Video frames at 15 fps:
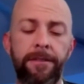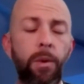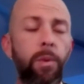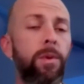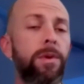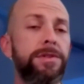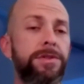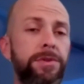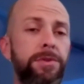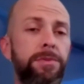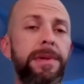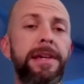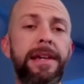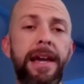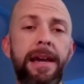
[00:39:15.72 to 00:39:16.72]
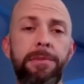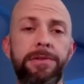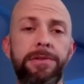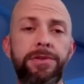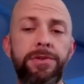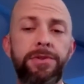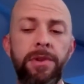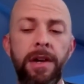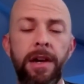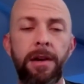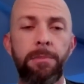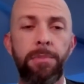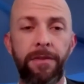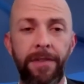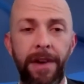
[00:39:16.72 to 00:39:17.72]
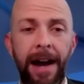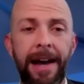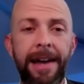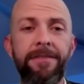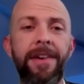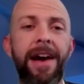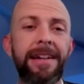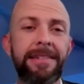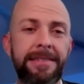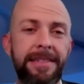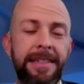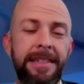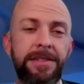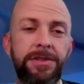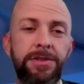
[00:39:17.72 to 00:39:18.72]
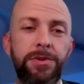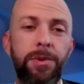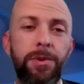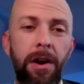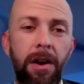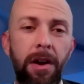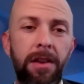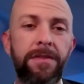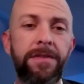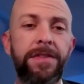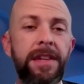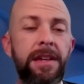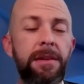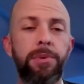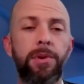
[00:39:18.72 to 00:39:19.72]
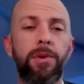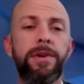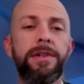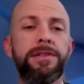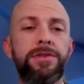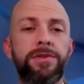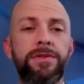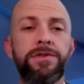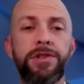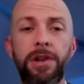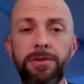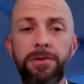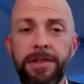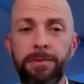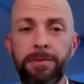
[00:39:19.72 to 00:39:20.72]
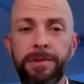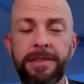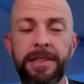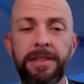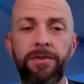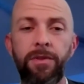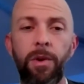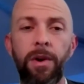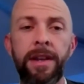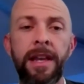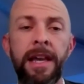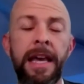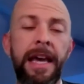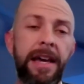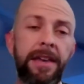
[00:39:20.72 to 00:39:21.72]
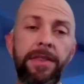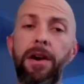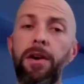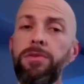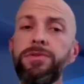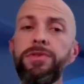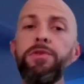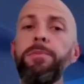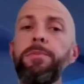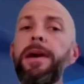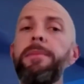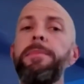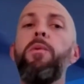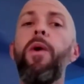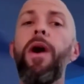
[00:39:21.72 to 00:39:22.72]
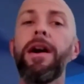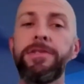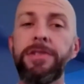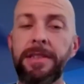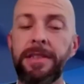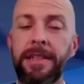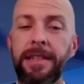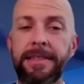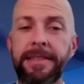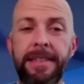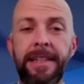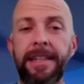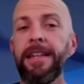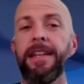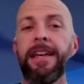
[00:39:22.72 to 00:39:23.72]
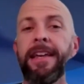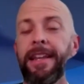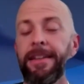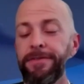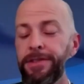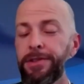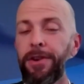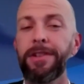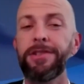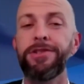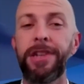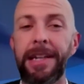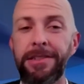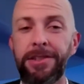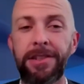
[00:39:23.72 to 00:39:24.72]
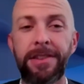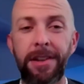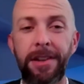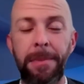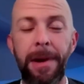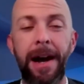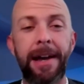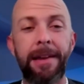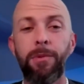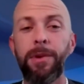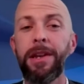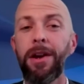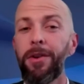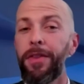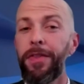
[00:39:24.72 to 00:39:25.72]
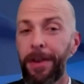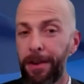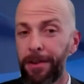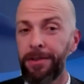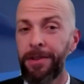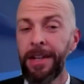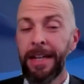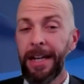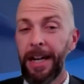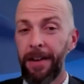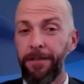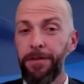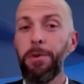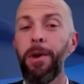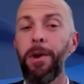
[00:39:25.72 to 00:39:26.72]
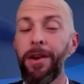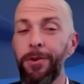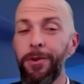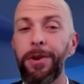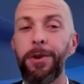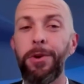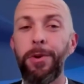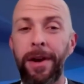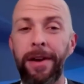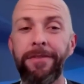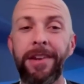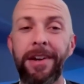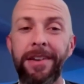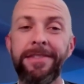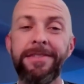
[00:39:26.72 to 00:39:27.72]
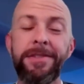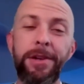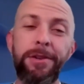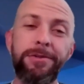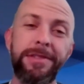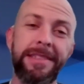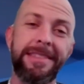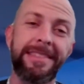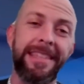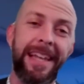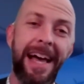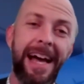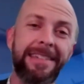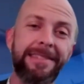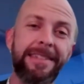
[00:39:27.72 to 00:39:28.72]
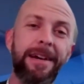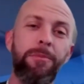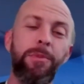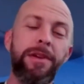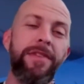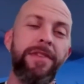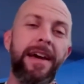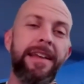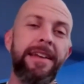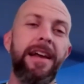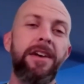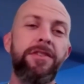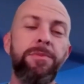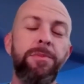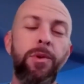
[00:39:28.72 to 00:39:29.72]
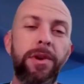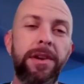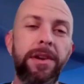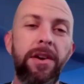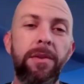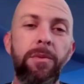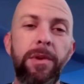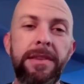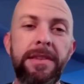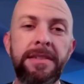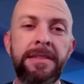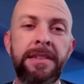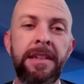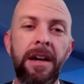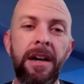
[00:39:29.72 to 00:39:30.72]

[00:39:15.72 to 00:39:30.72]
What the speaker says: forward to being able to provide vaccines to all of the employees who have chosen to receive one, and those who may be watching this this and have started changing their mind. We know that there are a few hundred who have done so since the last time we've had Dr. Morgan on with us.